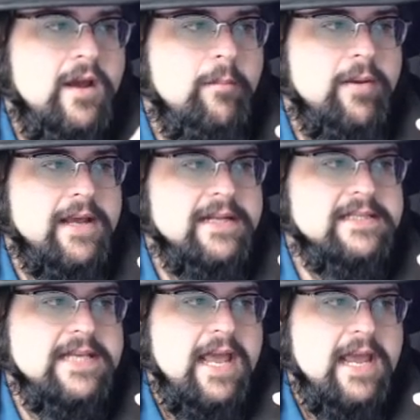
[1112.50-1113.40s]
But I can
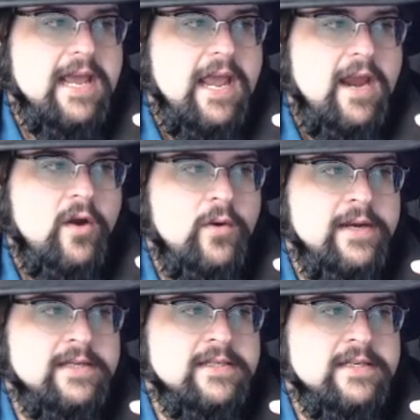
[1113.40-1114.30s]
say
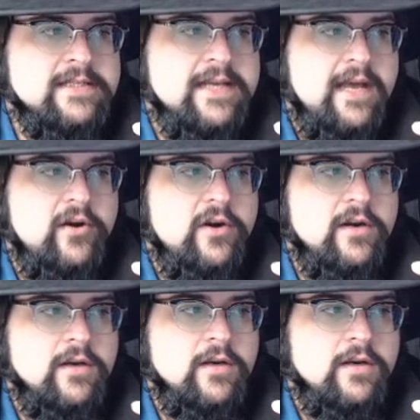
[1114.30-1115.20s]
Aries,
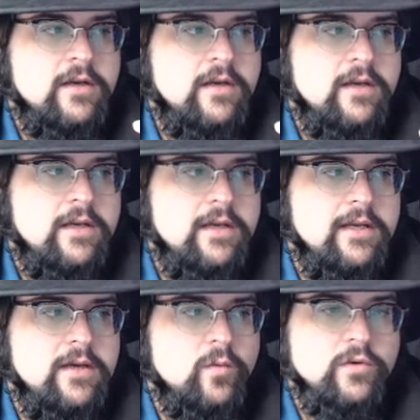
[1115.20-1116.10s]
Saturn
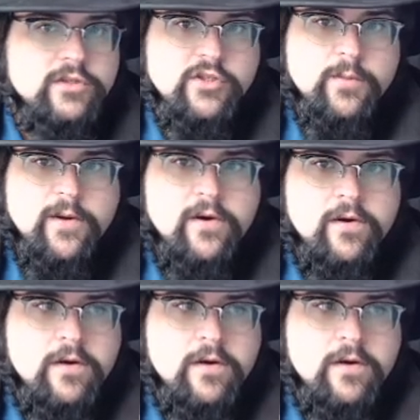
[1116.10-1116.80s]
equals Jupiter.